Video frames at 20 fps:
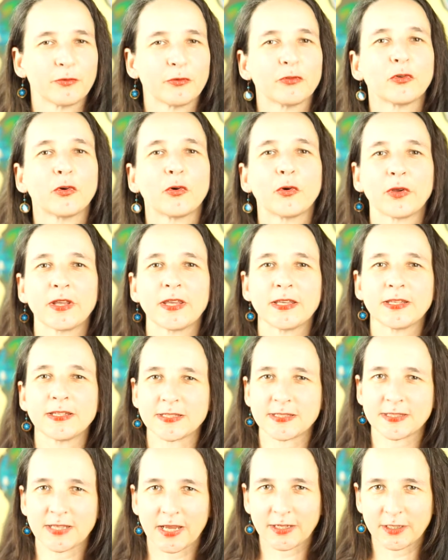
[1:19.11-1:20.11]
So he
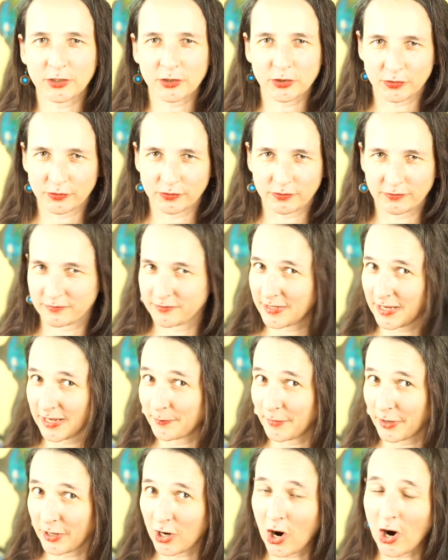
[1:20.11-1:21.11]
decided to take
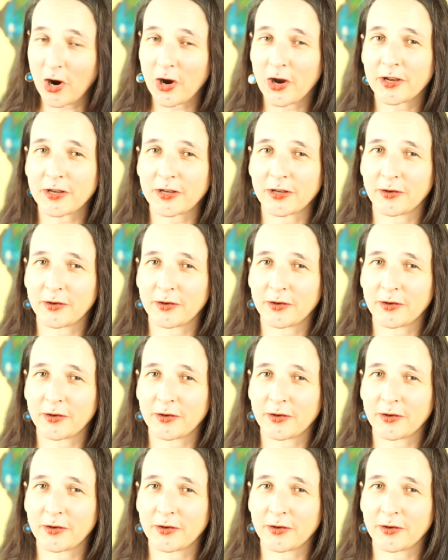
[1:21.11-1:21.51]
my card,